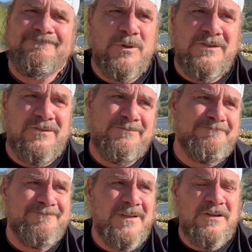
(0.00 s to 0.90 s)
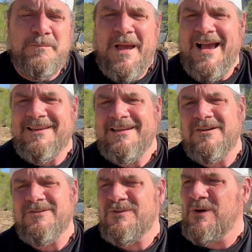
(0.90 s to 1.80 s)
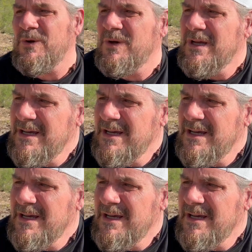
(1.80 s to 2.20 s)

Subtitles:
which it's packed here, so